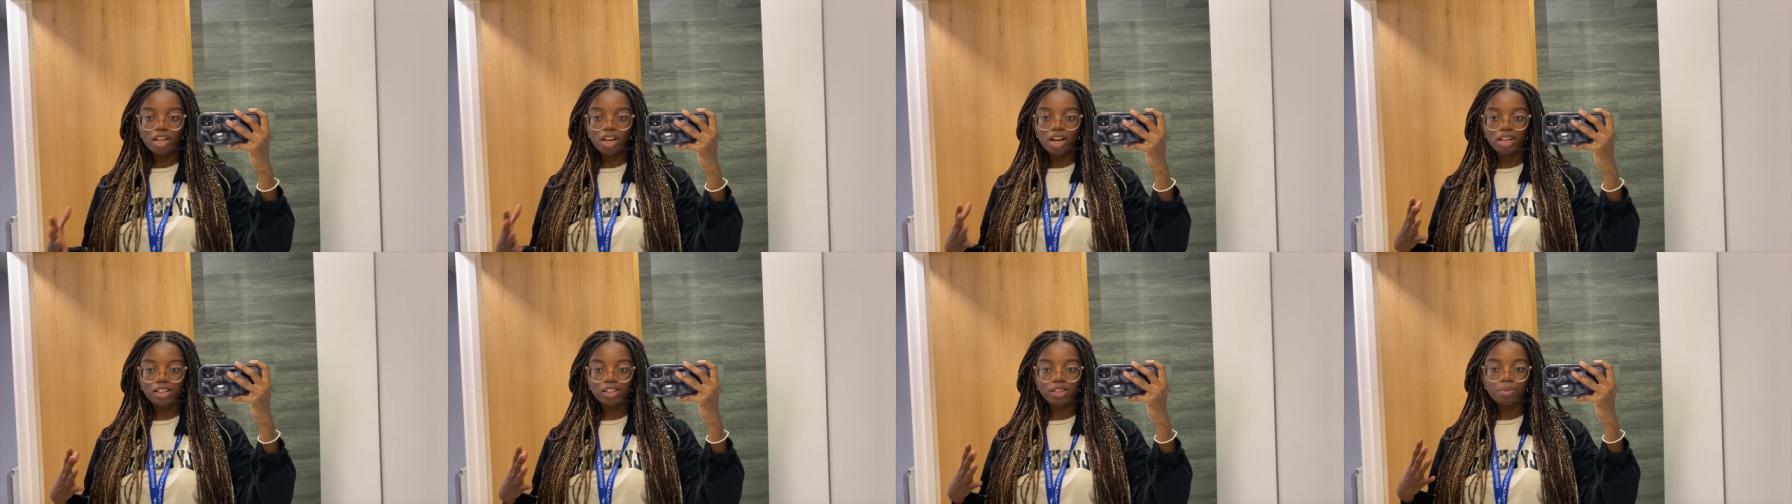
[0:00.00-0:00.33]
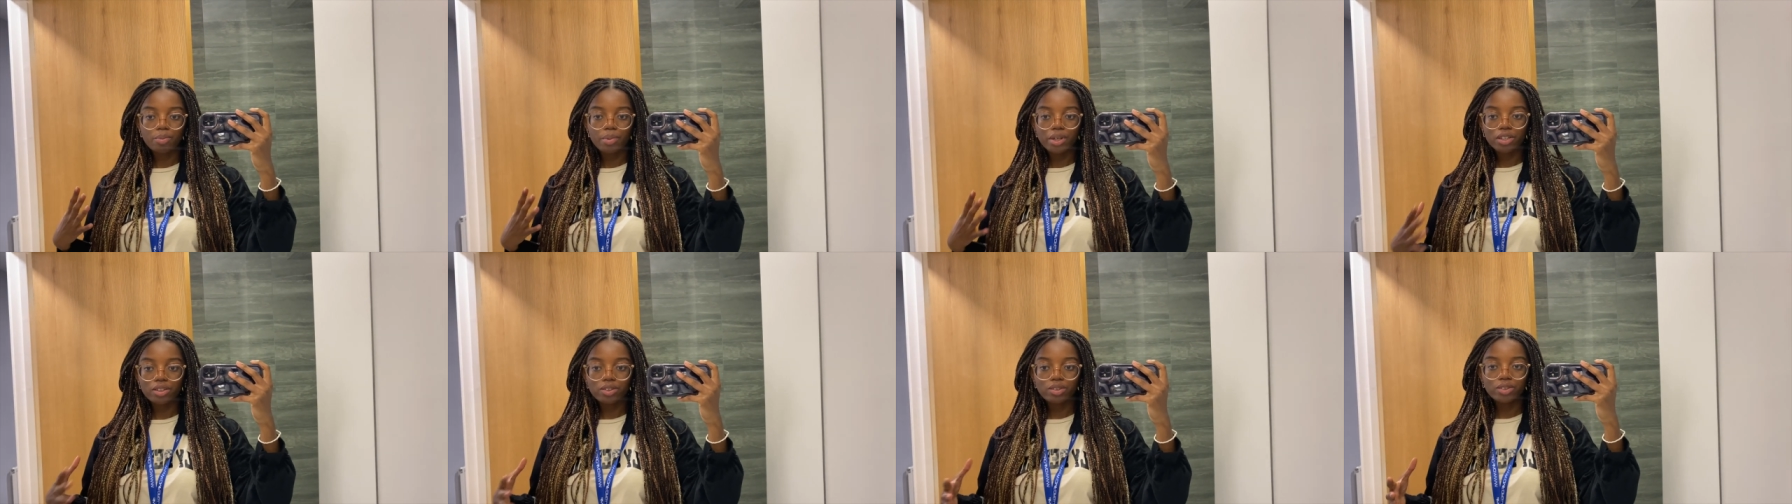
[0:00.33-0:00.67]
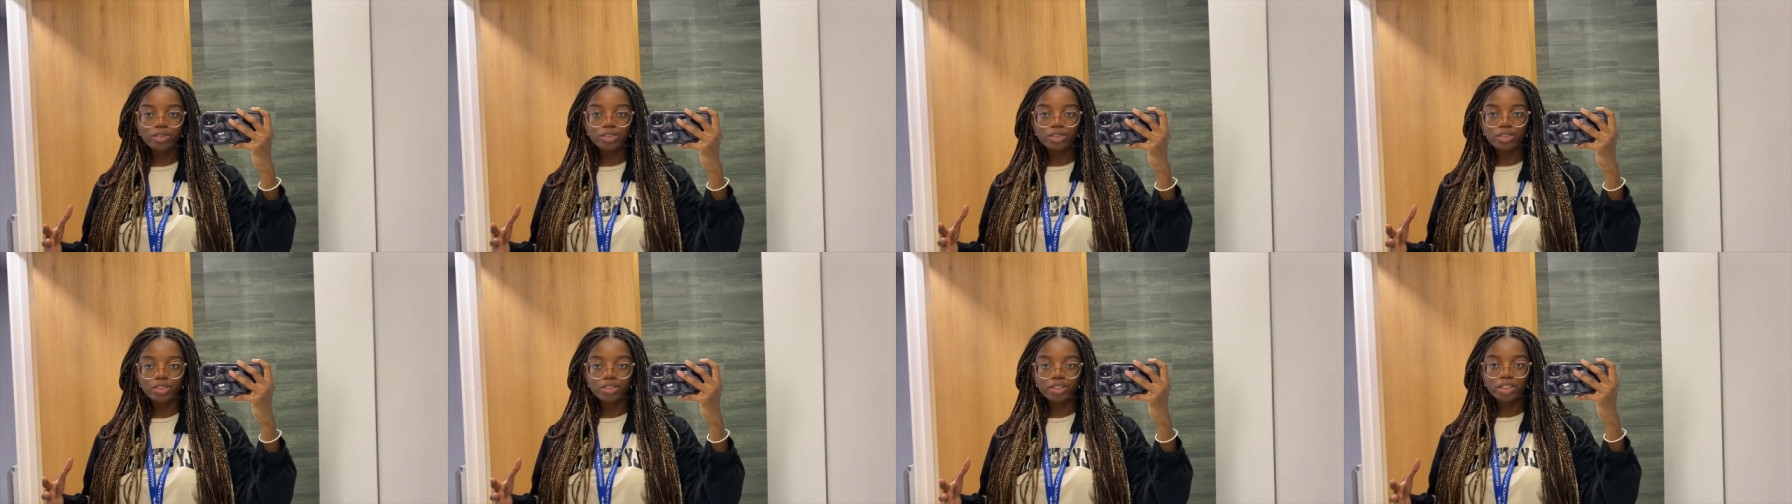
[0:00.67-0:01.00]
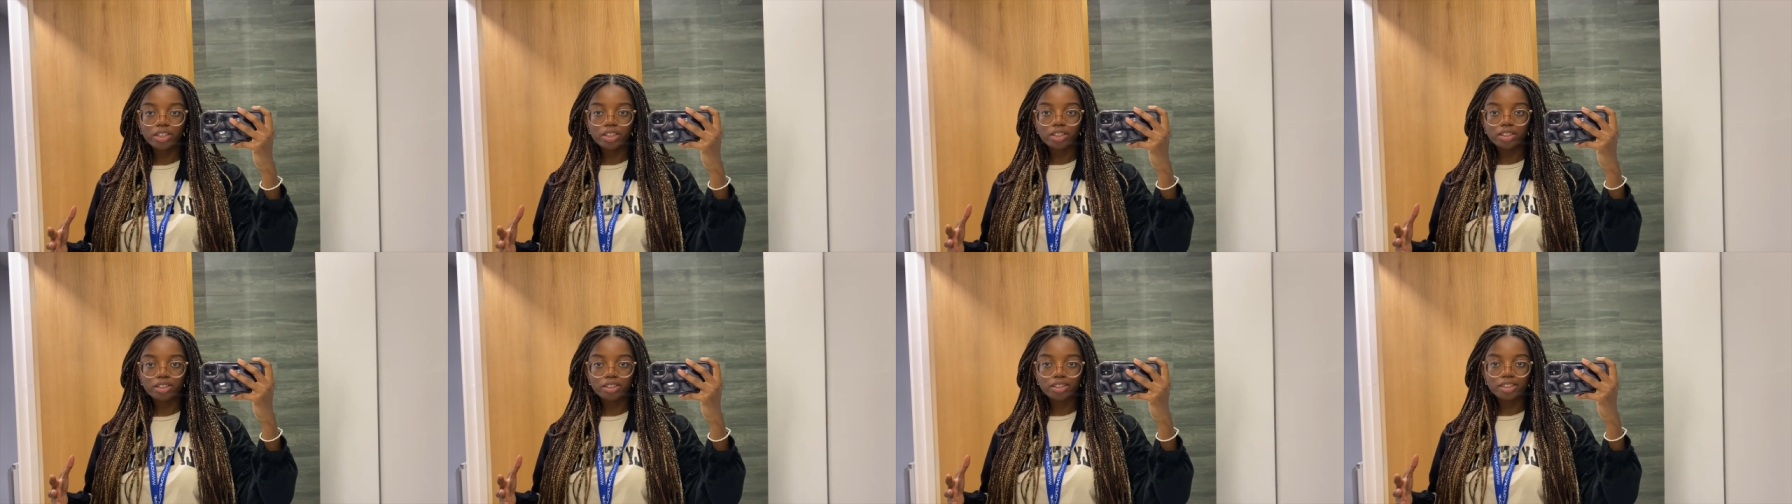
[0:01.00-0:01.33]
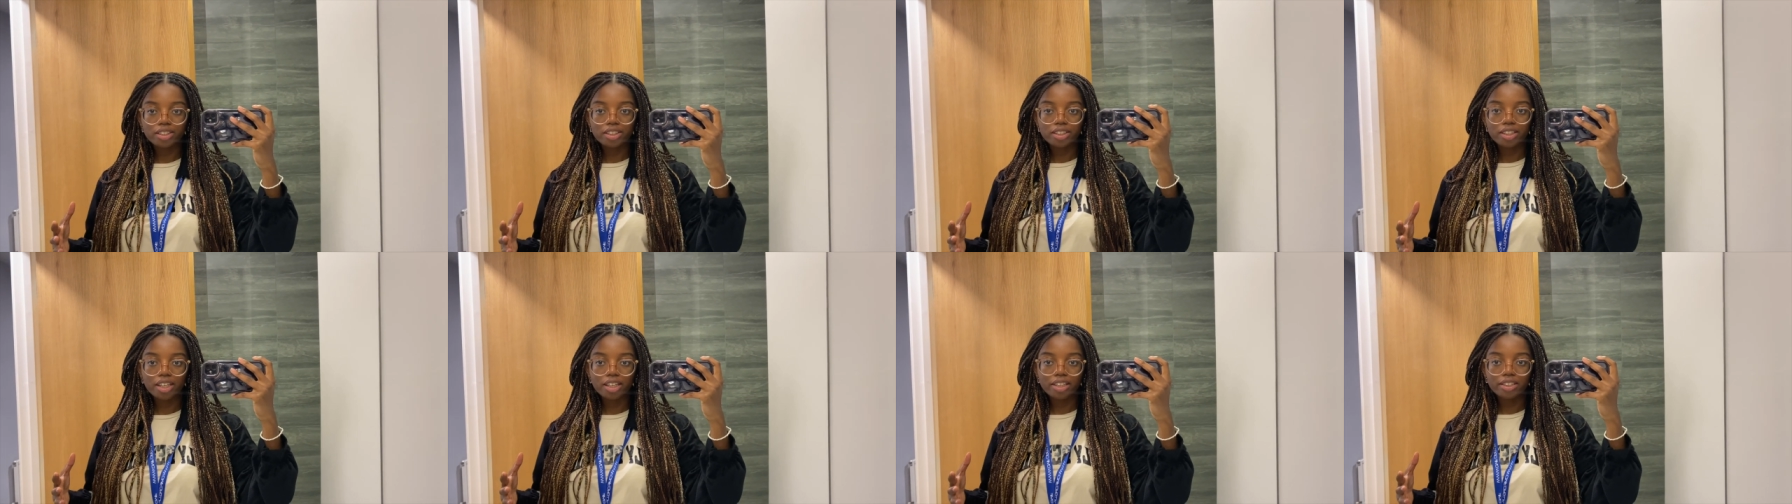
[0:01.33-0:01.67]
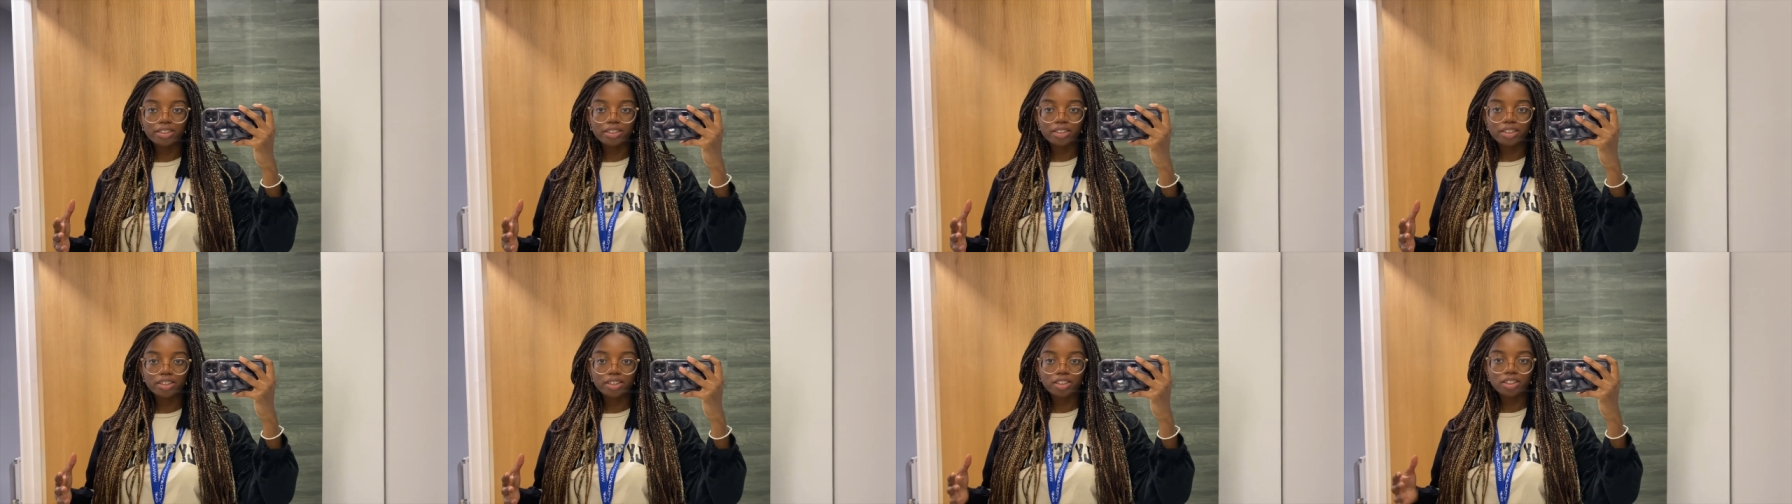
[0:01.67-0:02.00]
other medical students
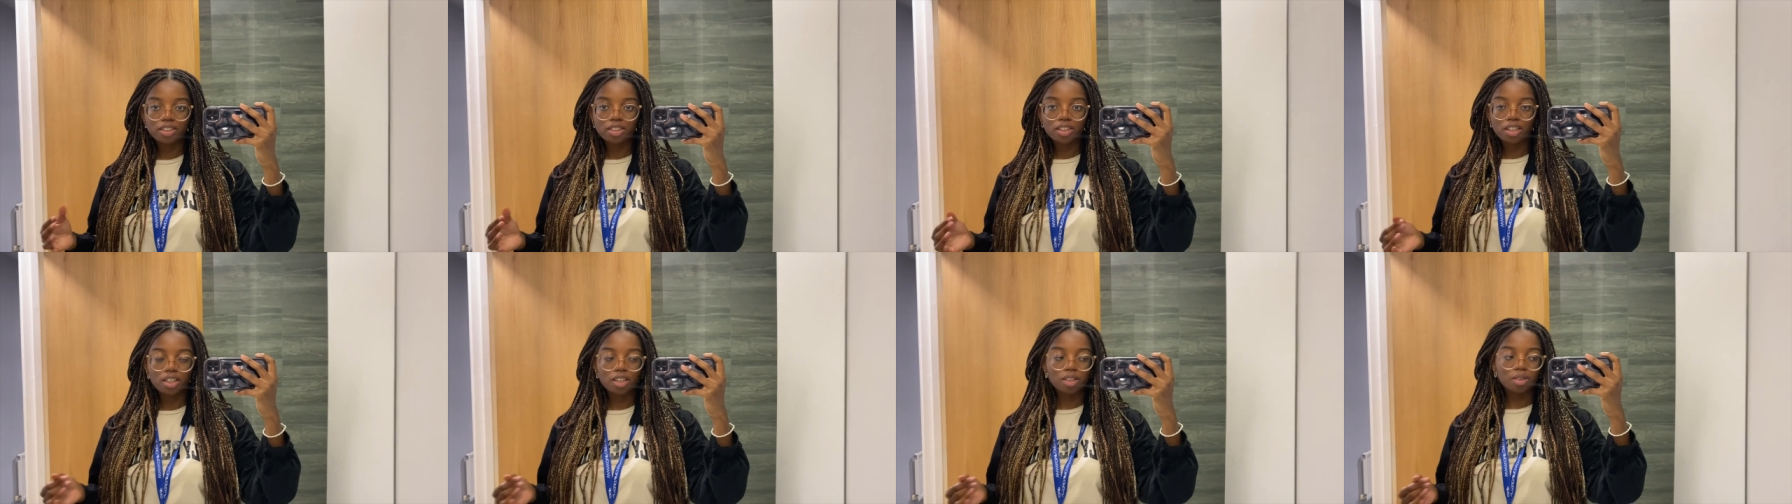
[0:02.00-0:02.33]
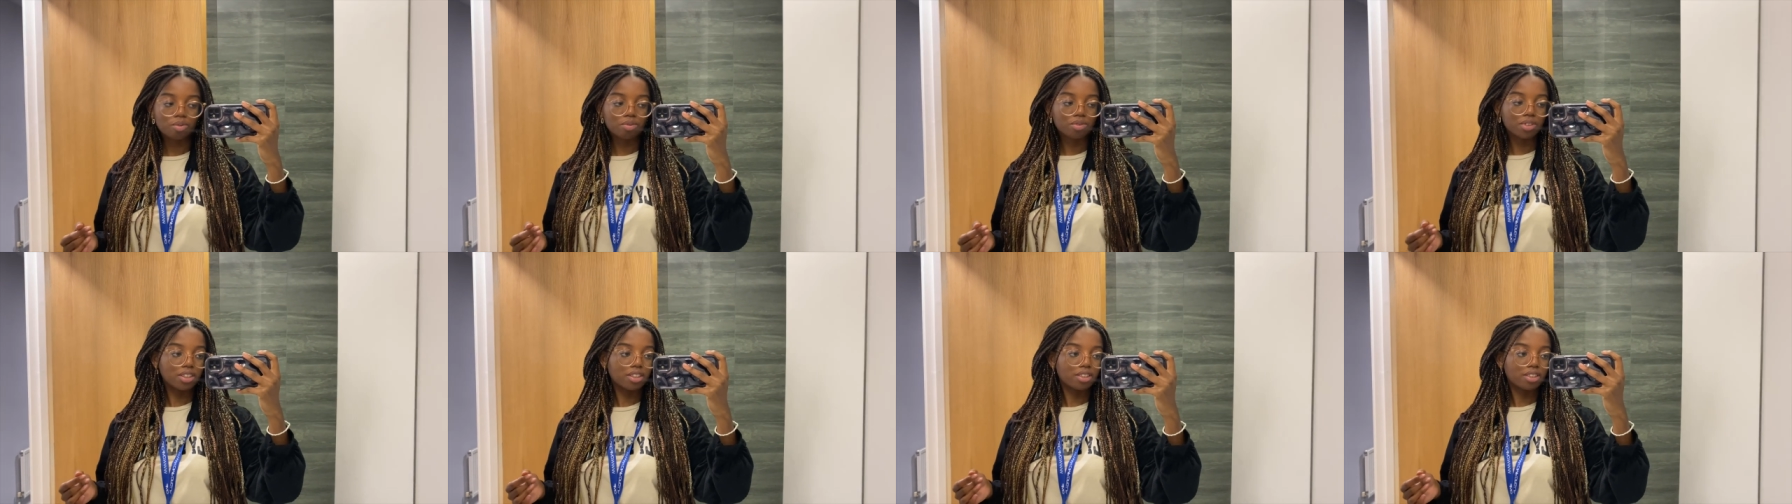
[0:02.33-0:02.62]
and just um,